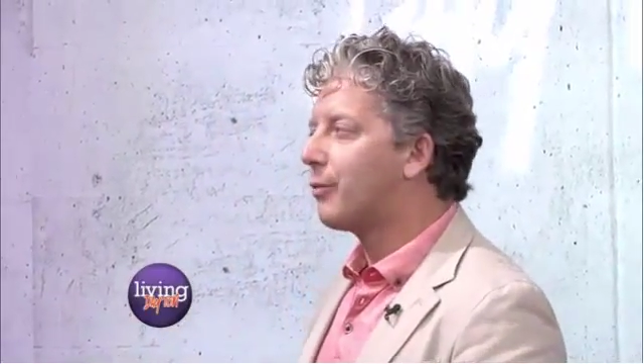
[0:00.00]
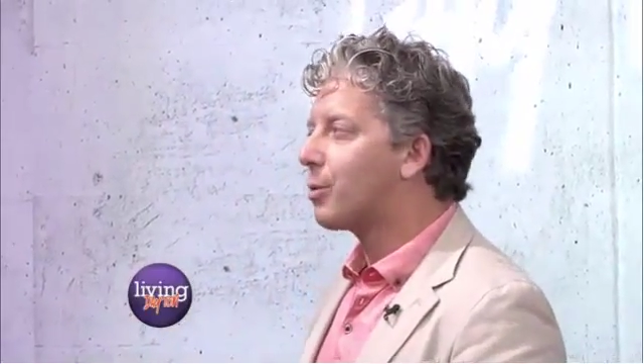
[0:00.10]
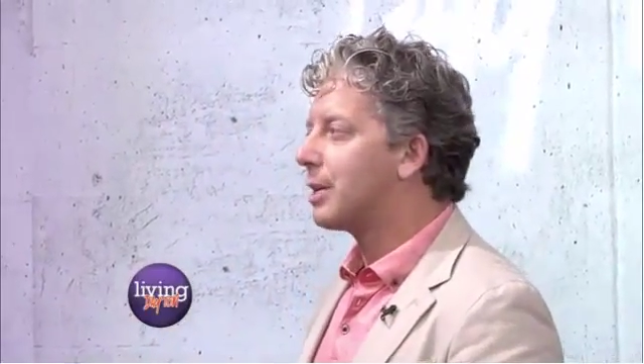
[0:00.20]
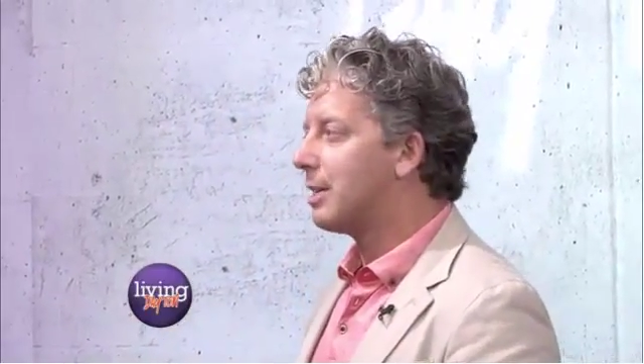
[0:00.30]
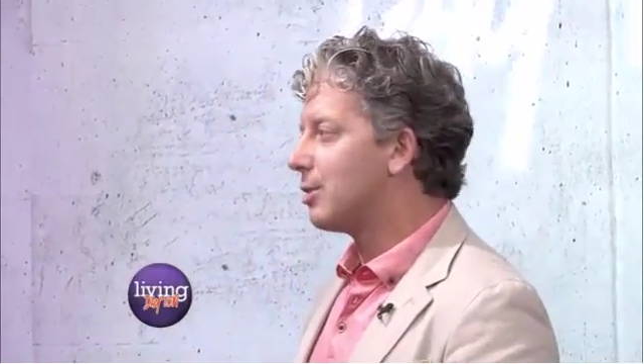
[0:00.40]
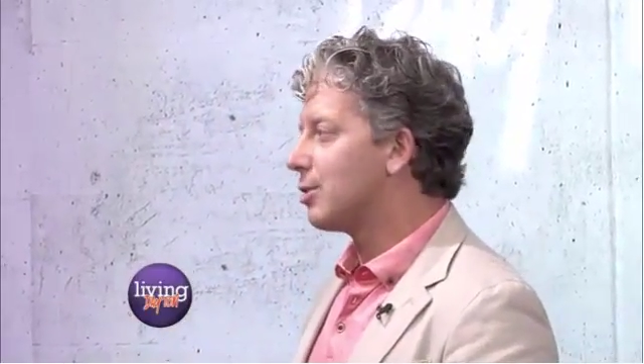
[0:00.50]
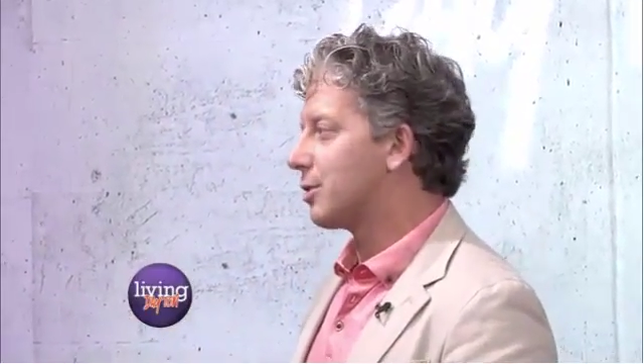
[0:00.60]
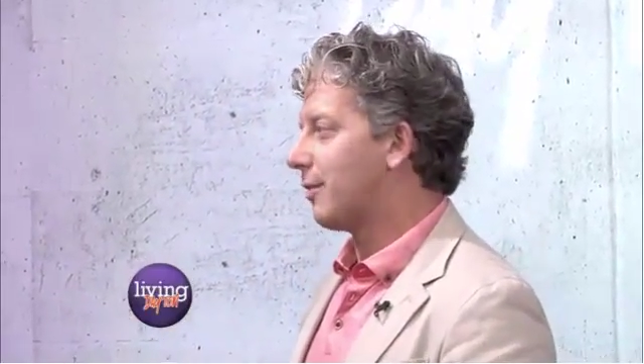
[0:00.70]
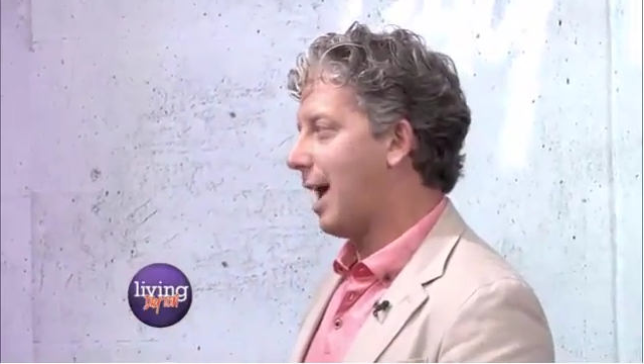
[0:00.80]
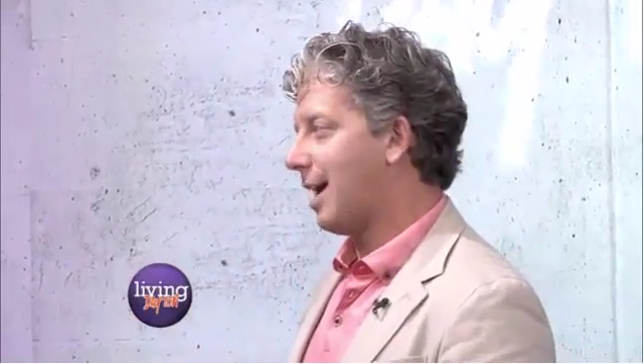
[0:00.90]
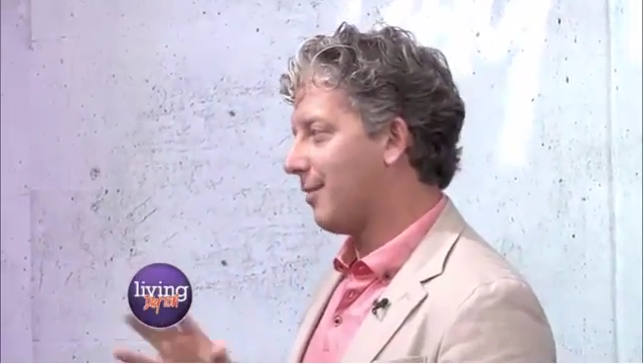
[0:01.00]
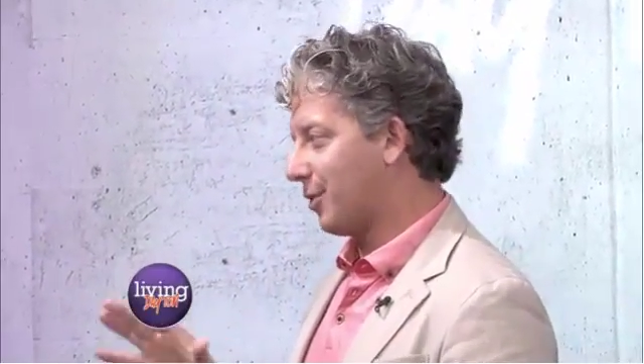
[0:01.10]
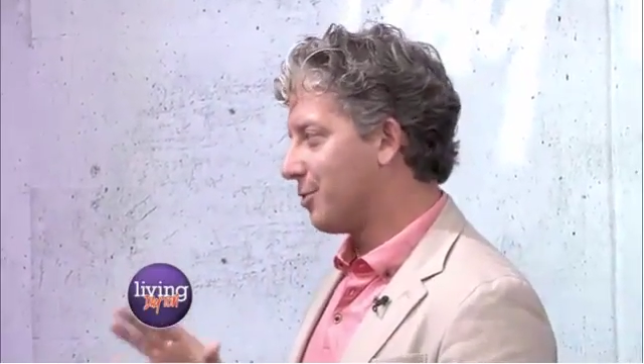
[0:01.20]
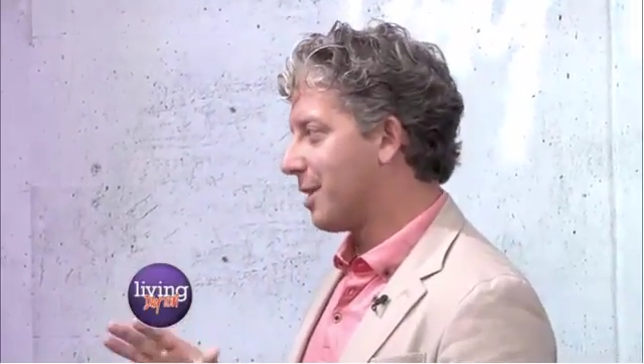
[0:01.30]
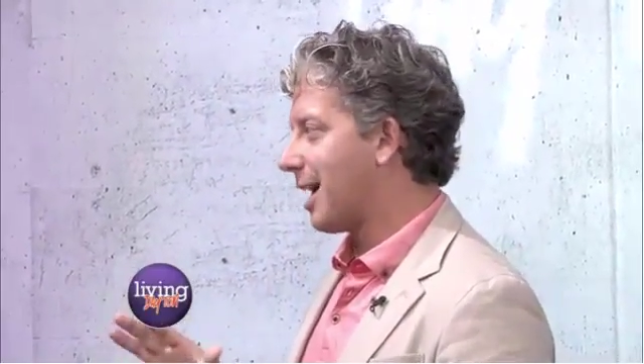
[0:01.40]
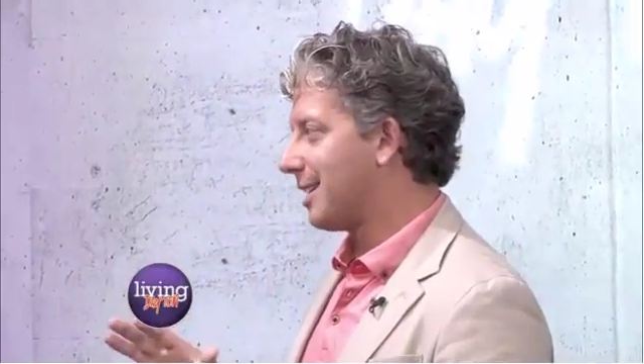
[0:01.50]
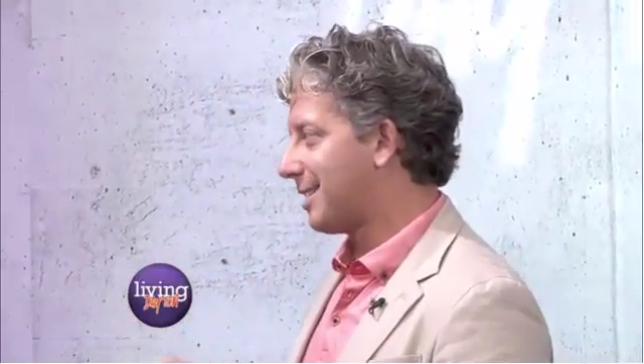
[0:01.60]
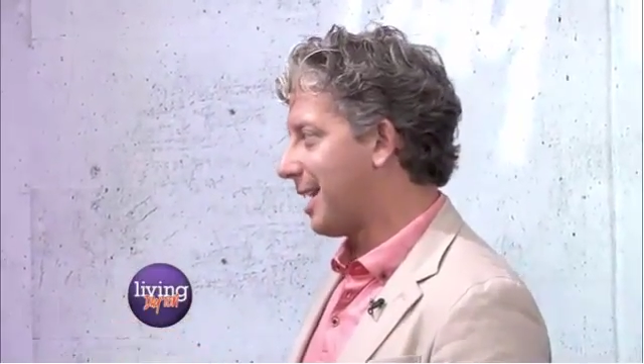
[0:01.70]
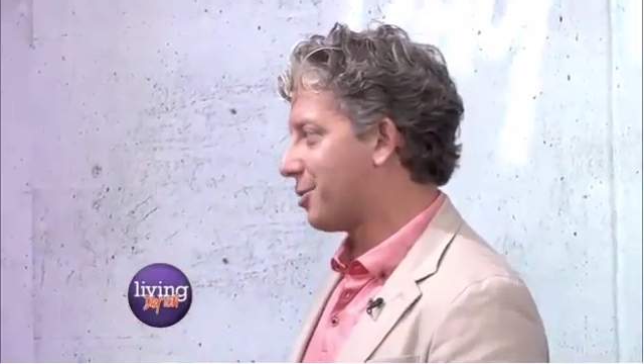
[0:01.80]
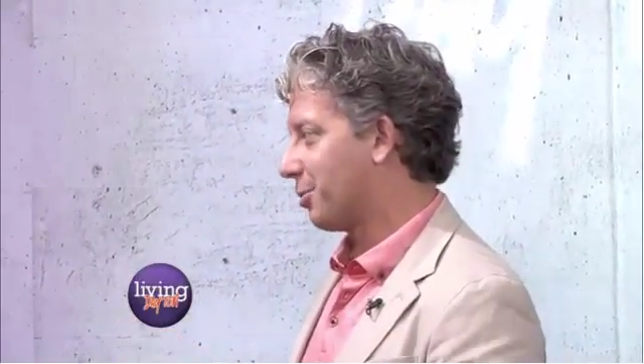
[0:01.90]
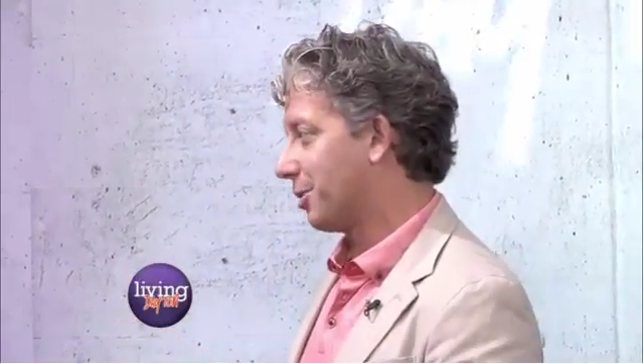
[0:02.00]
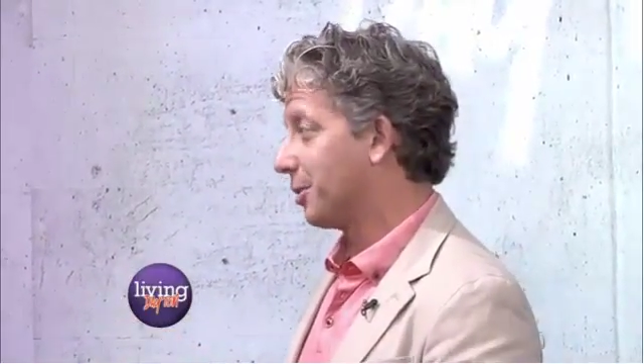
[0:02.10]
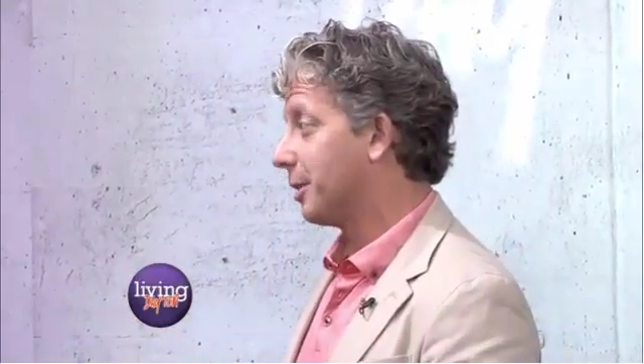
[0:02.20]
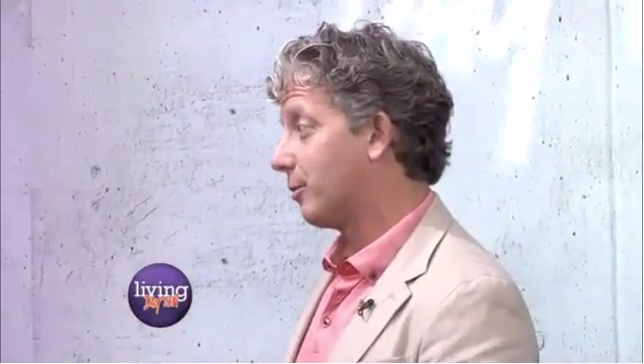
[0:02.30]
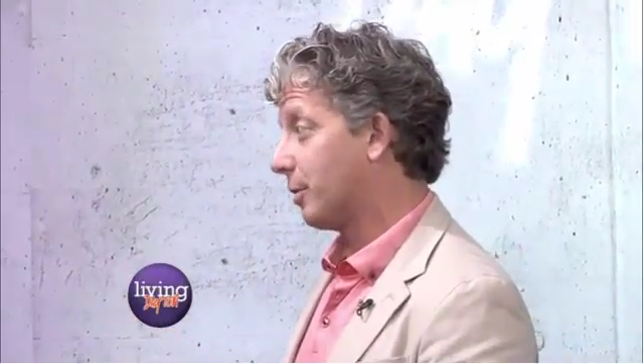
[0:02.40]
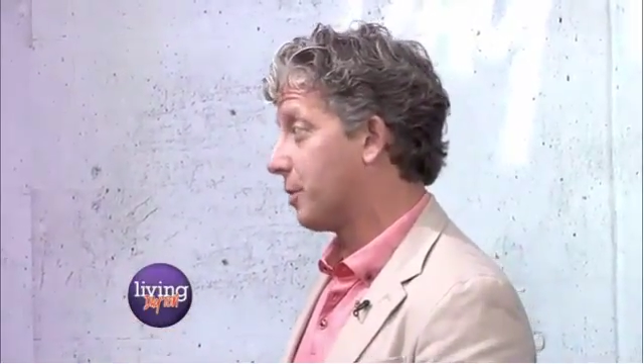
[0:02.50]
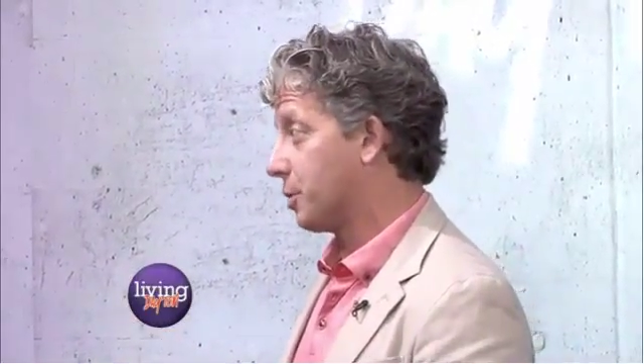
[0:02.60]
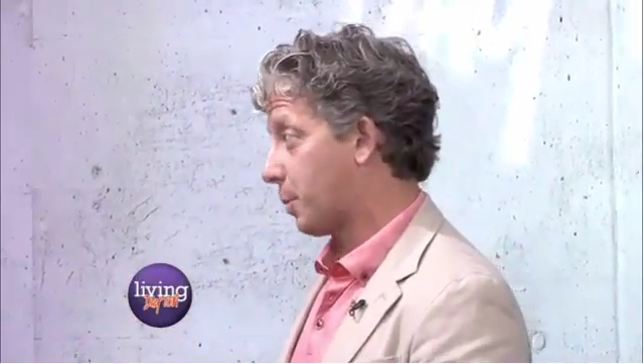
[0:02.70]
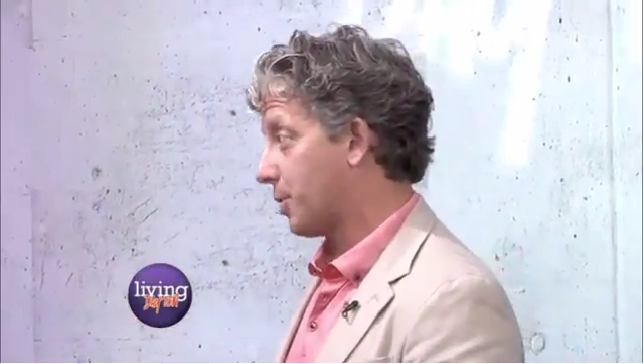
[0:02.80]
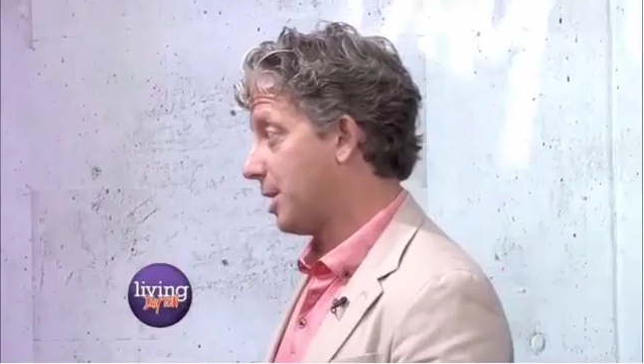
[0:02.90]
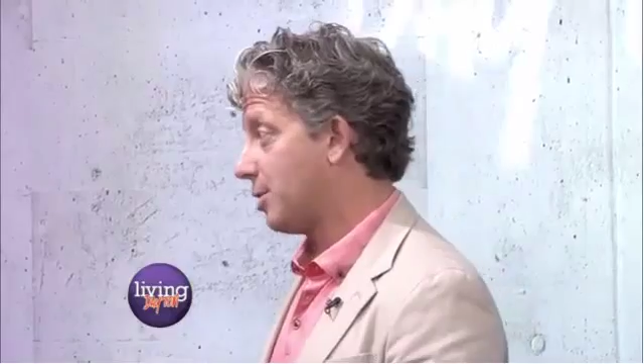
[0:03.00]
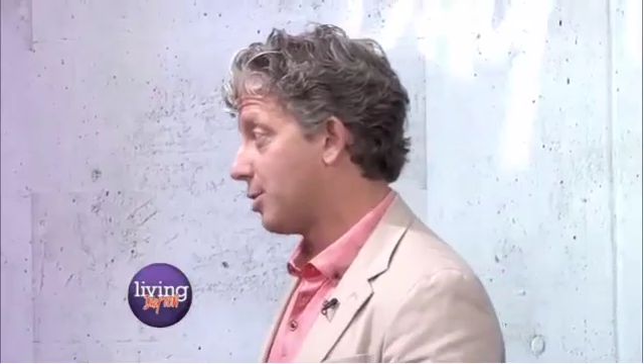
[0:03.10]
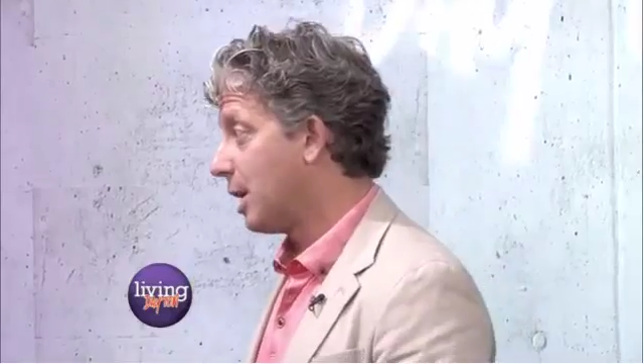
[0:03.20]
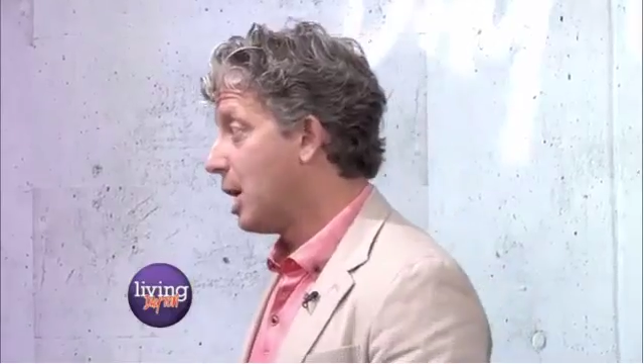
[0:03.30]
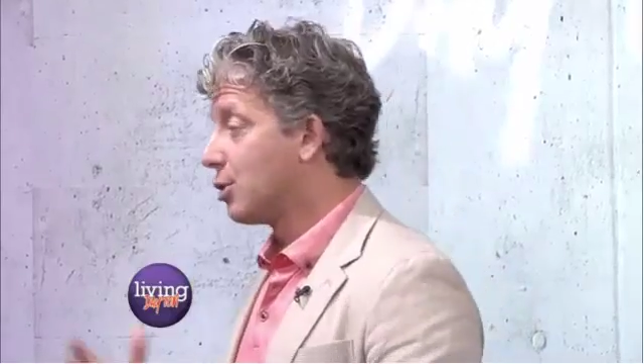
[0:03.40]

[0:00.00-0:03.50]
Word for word: four years ahead of the United States with the delivery of this procedure.